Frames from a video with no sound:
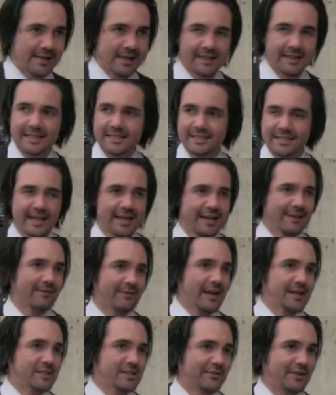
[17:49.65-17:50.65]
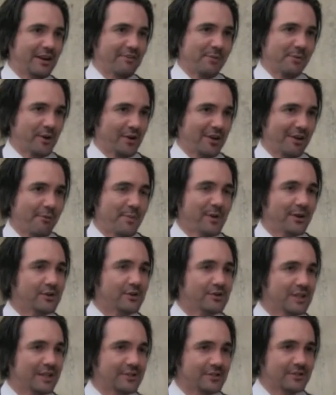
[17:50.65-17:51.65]
And that's the hidden violence of government. Government
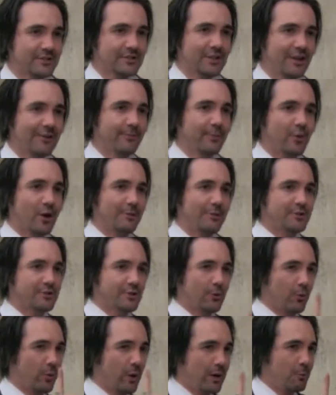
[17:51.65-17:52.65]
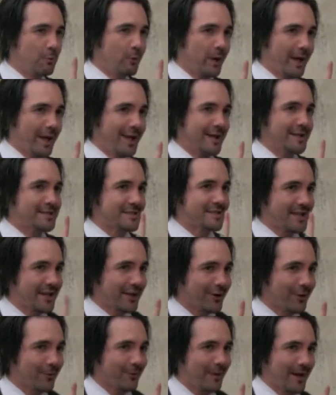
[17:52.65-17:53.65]
knows how to solve problems through one way, a
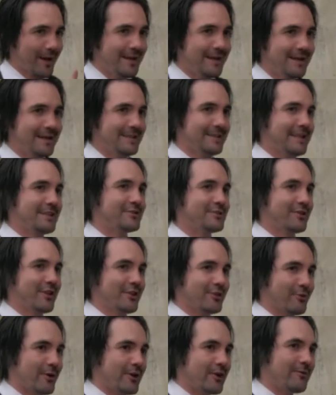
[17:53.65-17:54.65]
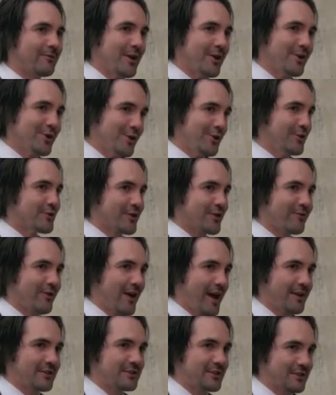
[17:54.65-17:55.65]
singular way, and that's through the threat of end use of
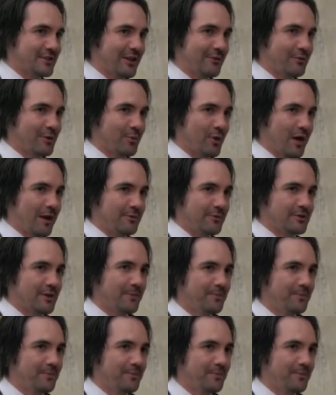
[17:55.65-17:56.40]
violence to solve the problems.